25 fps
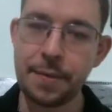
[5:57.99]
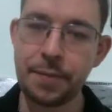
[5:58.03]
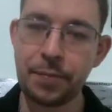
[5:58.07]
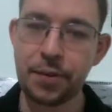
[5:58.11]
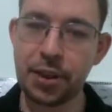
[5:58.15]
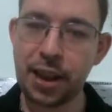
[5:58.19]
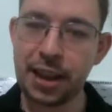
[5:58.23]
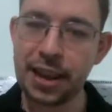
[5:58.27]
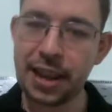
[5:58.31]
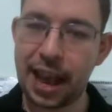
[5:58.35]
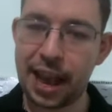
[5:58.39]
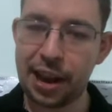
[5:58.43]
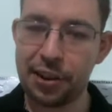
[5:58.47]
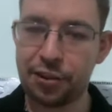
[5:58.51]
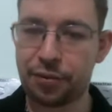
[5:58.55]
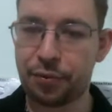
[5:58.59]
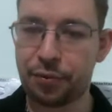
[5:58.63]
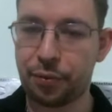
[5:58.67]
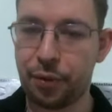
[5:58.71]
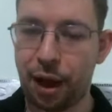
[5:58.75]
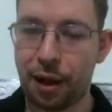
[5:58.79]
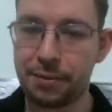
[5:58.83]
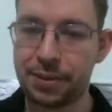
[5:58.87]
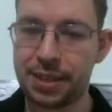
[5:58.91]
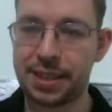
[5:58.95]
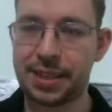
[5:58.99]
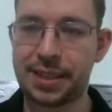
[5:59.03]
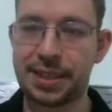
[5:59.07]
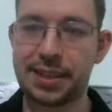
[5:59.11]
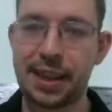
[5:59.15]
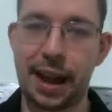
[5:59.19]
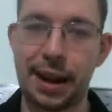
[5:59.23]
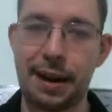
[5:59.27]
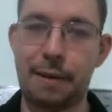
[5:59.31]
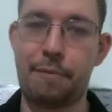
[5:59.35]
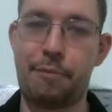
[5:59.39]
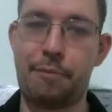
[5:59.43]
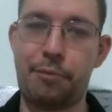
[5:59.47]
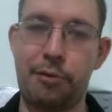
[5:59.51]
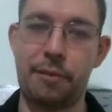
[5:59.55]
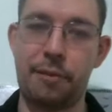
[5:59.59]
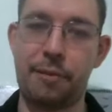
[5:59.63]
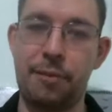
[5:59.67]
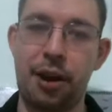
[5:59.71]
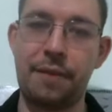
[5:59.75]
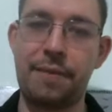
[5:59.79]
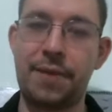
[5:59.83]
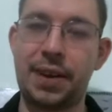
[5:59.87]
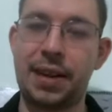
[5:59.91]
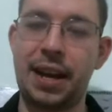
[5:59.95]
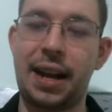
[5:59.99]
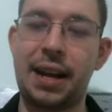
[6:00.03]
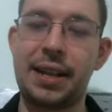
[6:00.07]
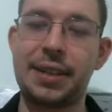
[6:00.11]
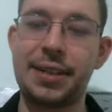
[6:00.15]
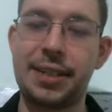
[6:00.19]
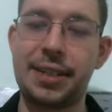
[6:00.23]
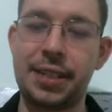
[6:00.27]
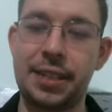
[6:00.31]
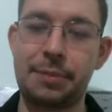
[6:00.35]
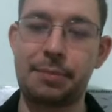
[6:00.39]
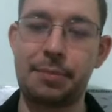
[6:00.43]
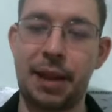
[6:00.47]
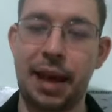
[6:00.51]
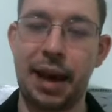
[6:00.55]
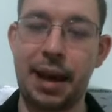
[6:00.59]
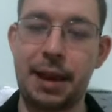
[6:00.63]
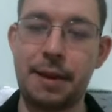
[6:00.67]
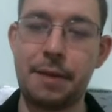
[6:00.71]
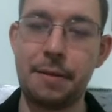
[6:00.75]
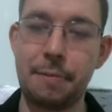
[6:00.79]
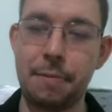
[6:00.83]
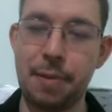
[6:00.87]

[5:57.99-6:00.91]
I think h5 was a slight improvement over Carlsen's play,